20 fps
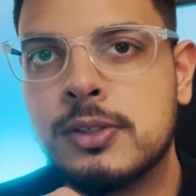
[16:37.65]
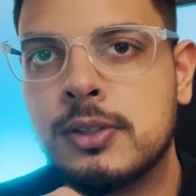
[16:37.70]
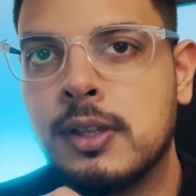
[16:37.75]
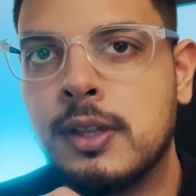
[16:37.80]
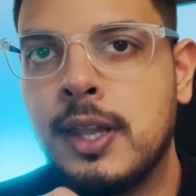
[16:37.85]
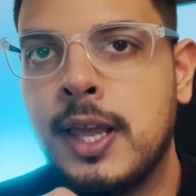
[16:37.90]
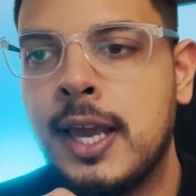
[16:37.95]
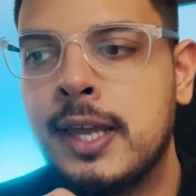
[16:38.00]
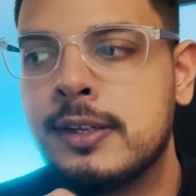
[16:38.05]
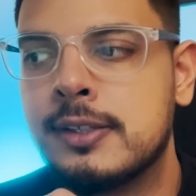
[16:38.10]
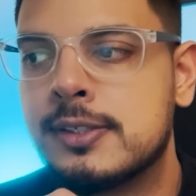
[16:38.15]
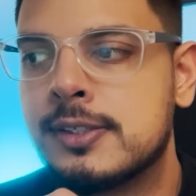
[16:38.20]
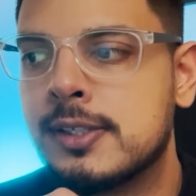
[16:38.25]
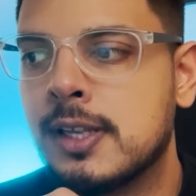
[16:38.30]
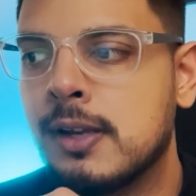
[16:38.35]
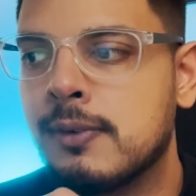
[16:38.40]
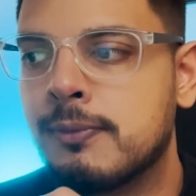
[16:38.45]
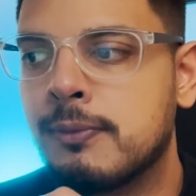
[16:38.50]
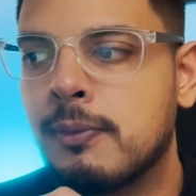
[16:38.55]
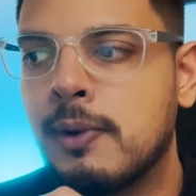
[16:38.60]
So the land
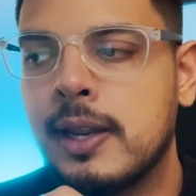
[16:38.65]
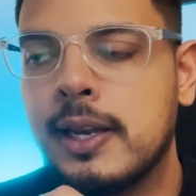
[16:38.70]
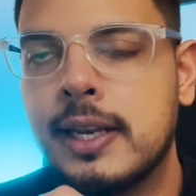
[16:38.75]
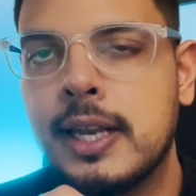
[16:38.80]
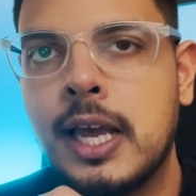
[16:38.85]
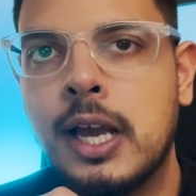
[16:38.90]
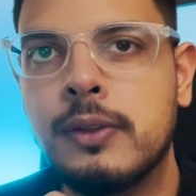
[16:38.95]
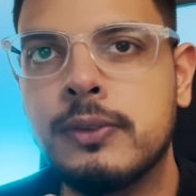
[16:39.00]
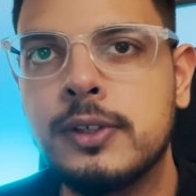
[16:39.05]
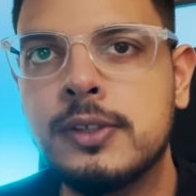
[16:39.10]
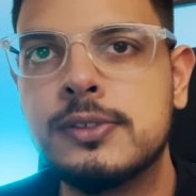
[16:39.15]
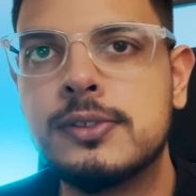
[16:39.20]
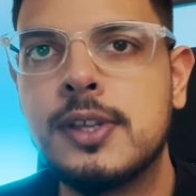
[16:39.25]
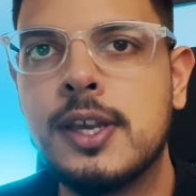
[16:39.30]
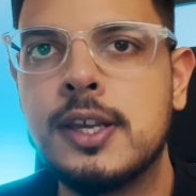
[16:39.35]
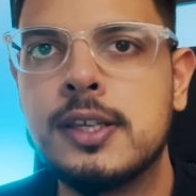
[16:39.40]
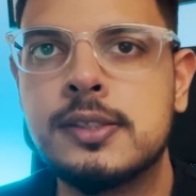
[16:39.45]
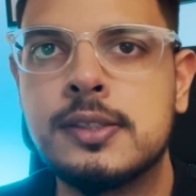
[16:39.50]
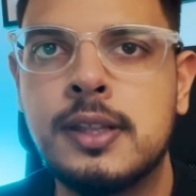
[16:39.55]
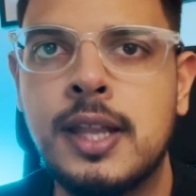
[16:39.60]
itself right now, these
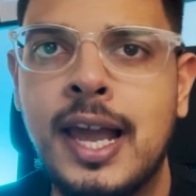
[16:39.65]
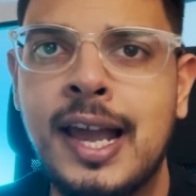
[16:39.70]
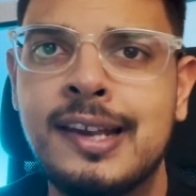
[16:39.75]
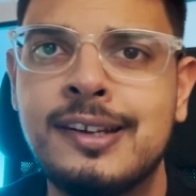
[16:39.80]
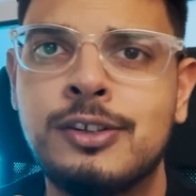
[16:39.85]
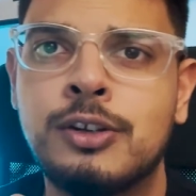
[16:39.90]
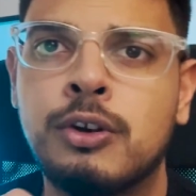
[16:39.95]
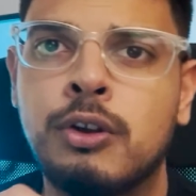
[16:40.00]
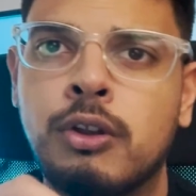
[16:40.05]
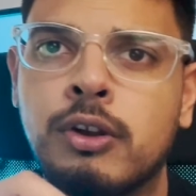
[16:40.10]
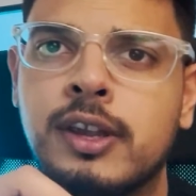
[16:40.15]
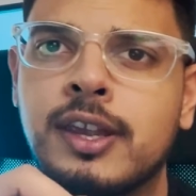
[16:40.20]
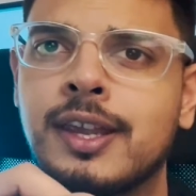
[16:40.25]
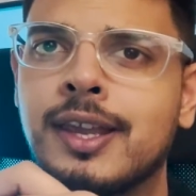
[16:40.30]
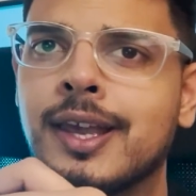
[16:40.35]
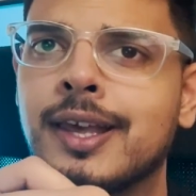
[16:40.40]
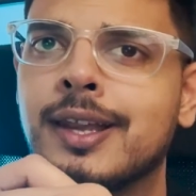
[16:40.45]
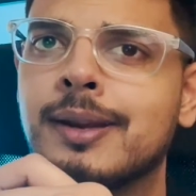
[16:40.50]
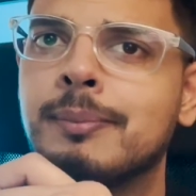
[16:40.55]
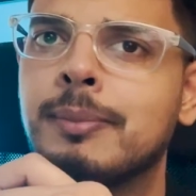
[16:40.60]
days, land you're
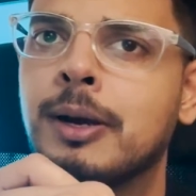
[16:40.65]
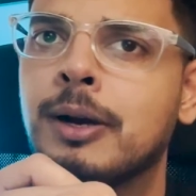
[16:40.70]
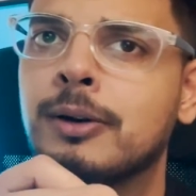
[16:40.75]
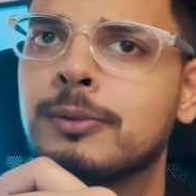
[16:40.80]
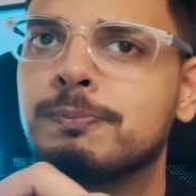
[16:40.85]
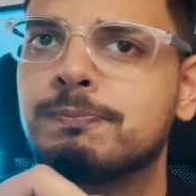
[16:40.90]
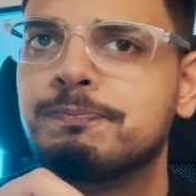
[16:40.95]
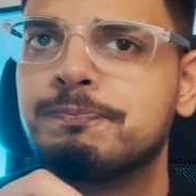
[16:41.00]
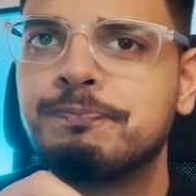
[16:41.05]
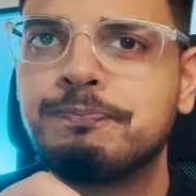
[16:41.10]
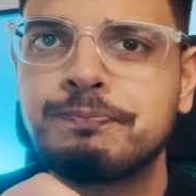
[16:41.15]
looking at about